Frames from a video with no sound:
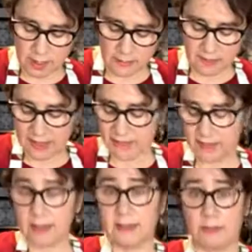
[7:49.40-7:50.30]
And
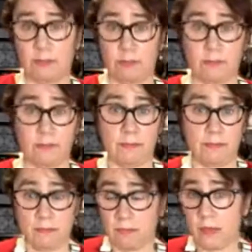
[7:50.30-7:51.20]
that's it.
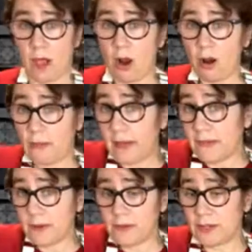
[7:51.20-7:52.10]

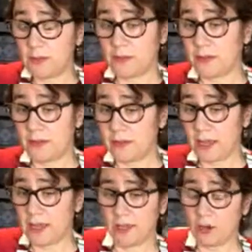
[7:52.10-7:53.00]
That's our tip for the
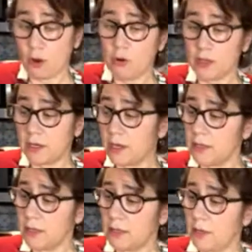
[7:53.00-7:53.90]
day.
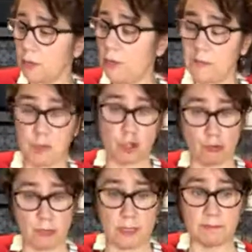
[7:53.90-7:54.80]
Coconut whipped
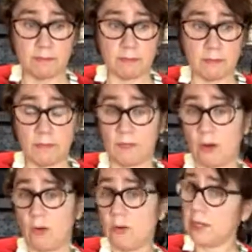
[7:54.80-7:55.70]
cream,
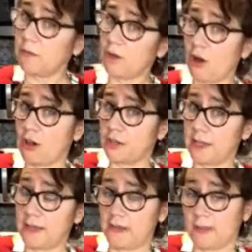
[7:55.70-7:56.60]
only for
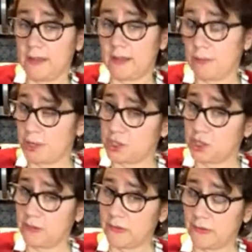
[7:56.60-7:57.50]
holidays and
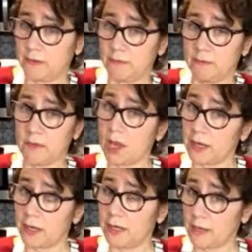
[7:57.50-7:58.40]
celebrations,
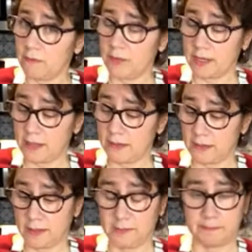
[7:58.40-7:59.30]
not an everyday
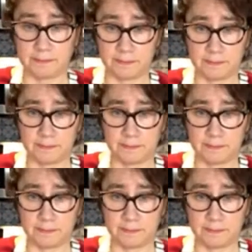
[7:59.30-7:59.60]
thing.